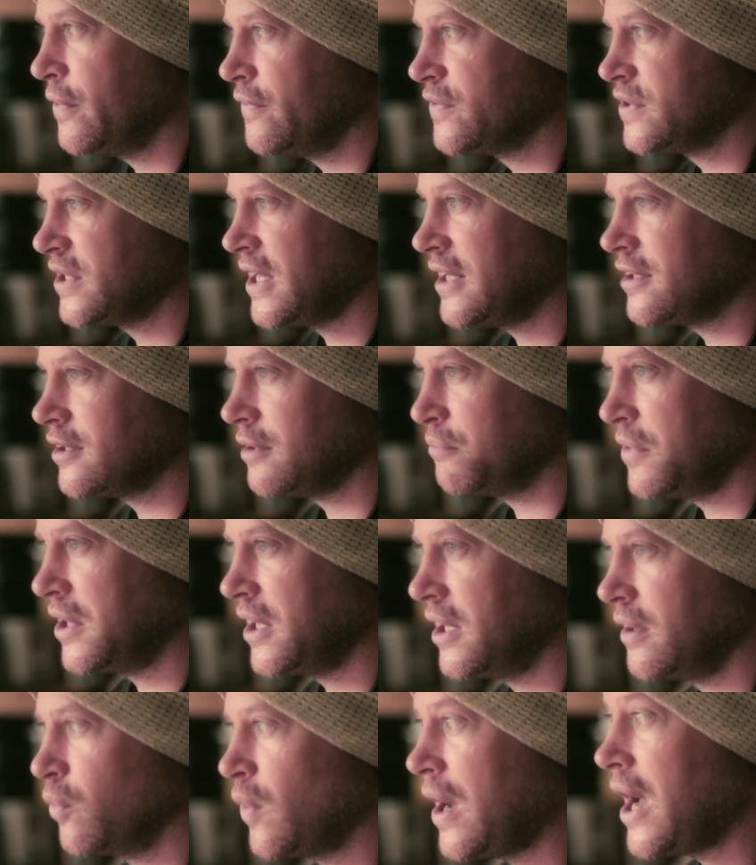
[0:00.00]
have said to
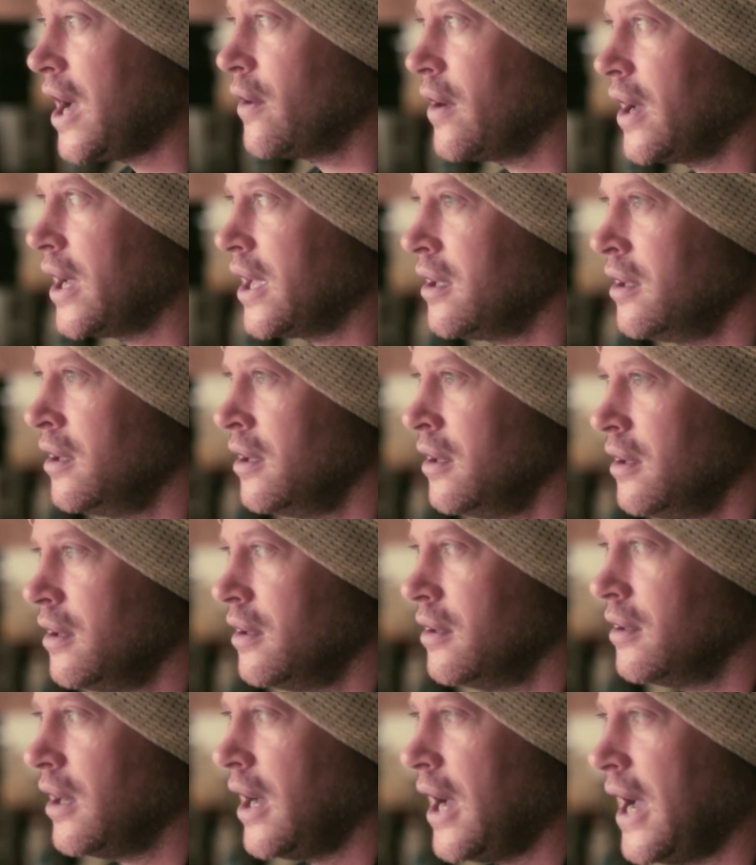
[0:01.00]
me, wow, I
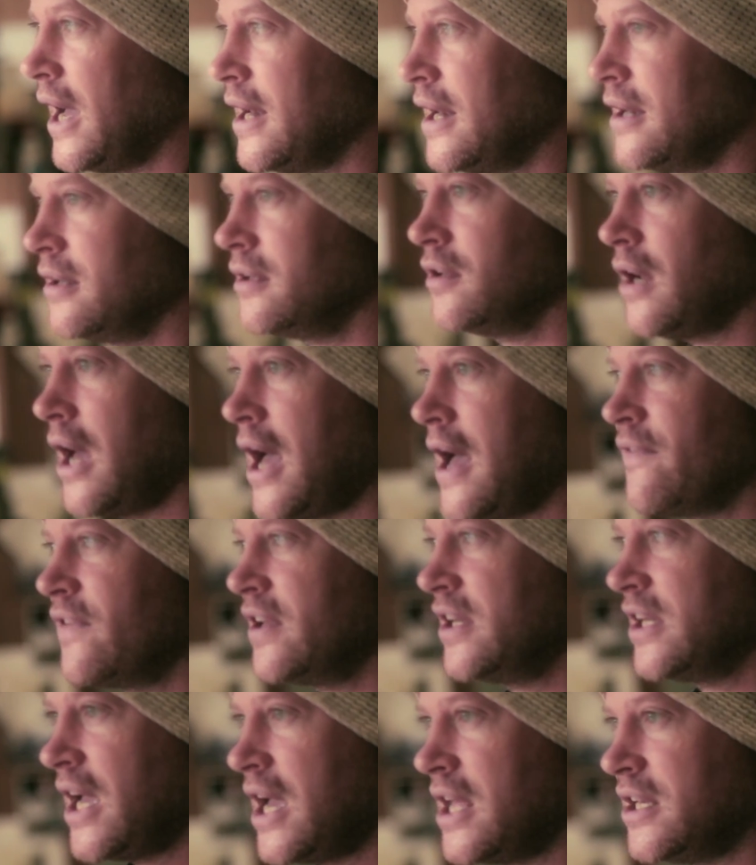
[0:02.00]
didn't have
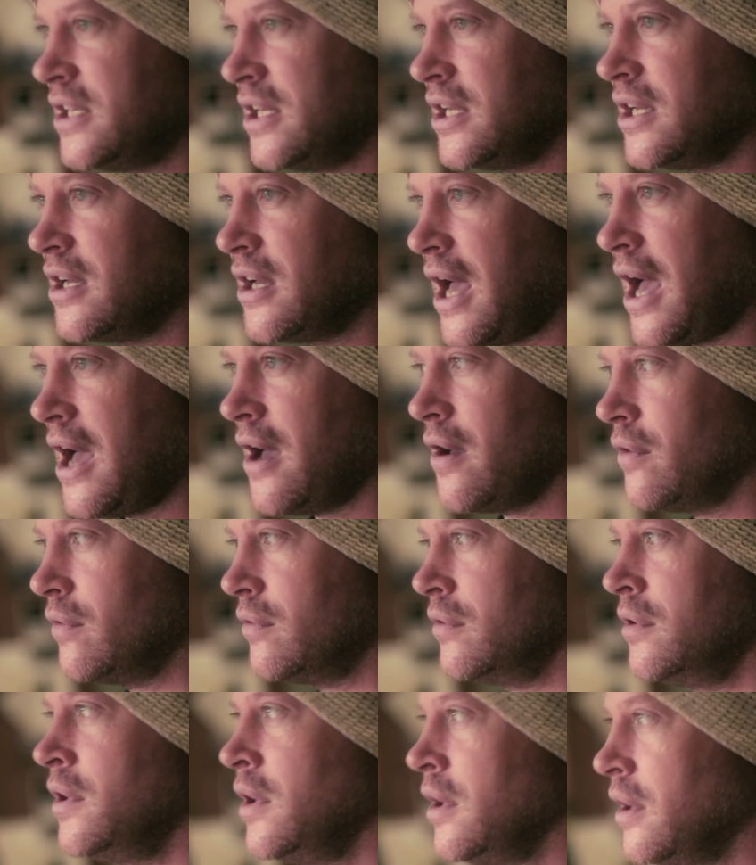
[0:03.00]
any idea
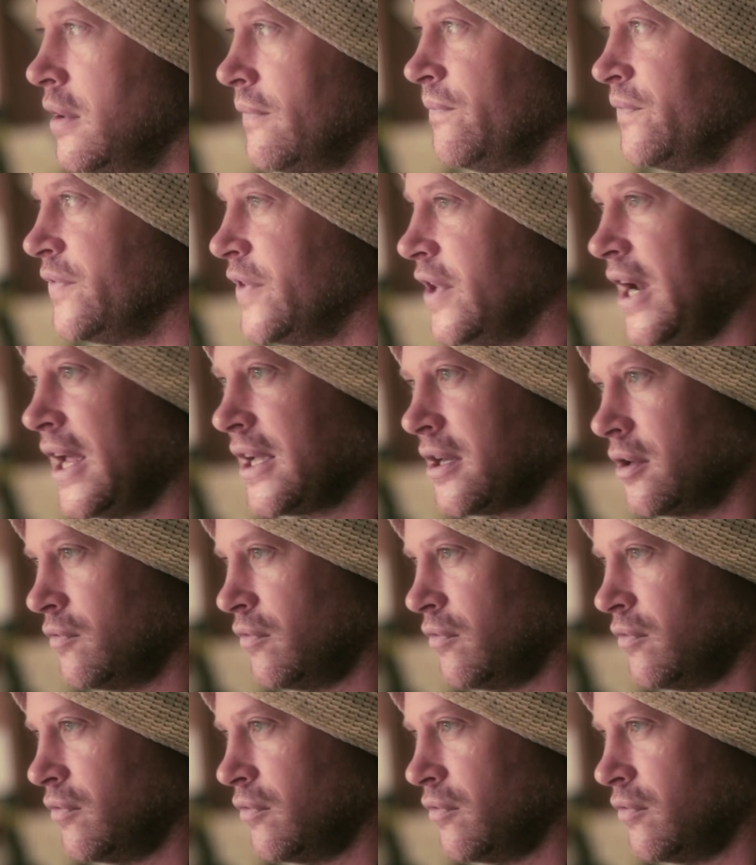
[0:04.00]
that I could